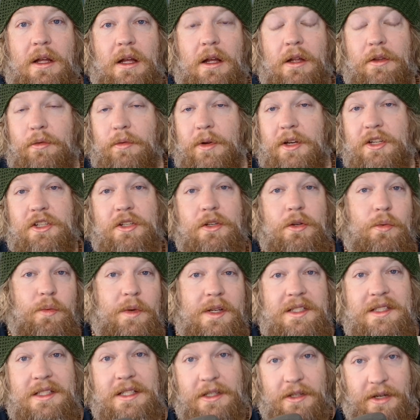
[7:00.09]
uh, the Russian
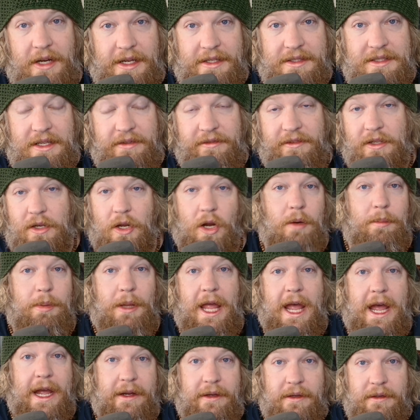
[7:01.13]
aristocrats even are
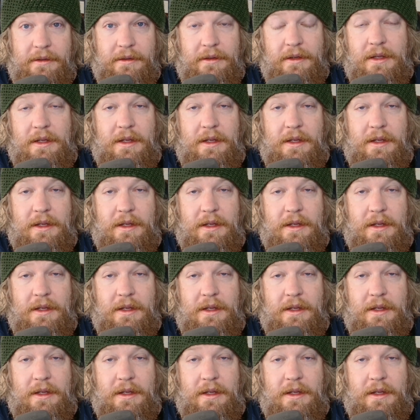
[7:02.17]
black.